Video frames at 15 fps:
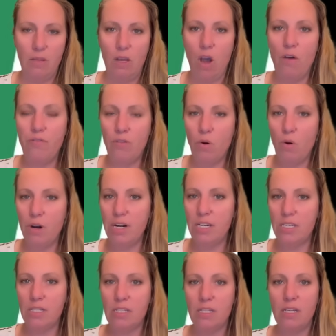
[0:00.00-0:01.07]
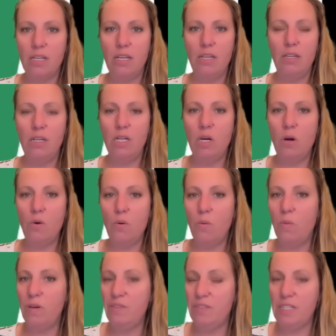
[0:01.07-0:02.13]
Of course, you know,
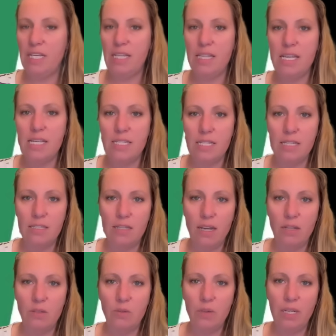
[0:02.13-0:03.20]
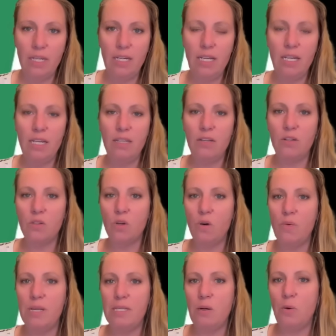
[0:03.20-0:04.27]
we've seen this in Santorini. There's
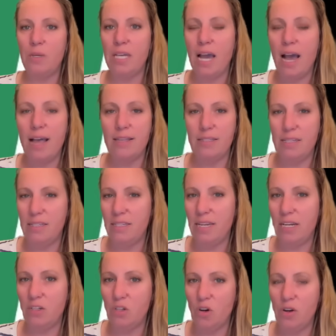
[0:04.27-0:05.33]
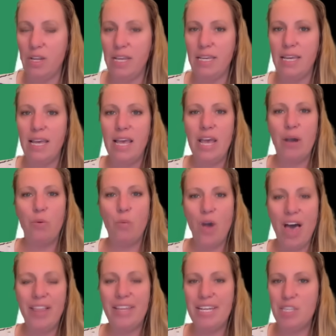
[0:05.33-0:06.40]
always, oh yeah, is this tectonic?
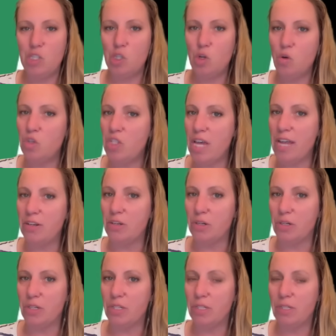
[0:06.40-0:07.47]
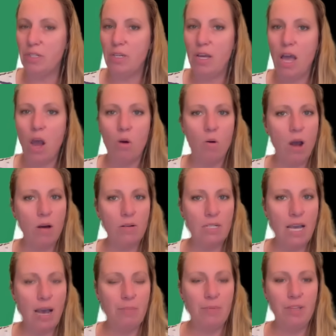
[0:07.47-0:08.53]
Well, it's so centered around
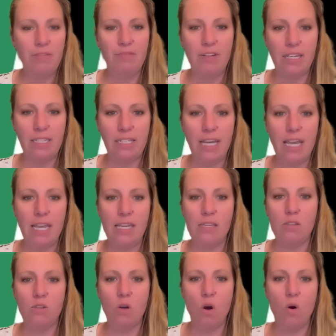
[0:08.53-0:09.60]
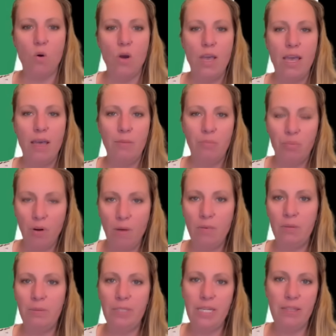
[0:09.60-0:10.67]
Campi Flegrei. So
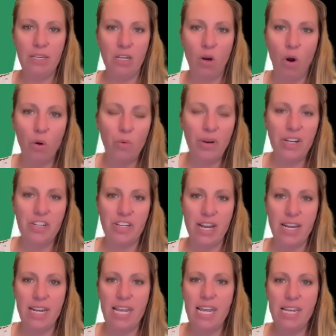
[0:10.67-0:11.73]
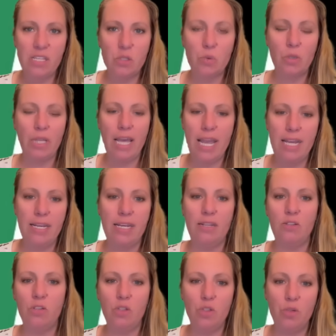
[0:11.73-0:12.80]
probably the origin is
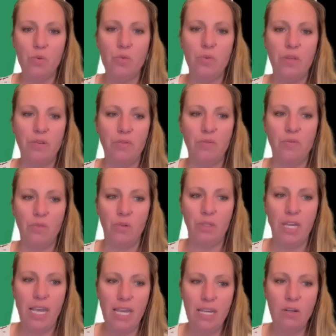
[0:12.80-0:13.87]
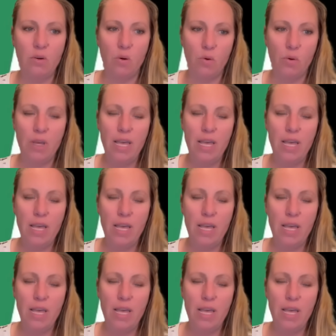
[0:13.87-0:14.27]
related to the volcano.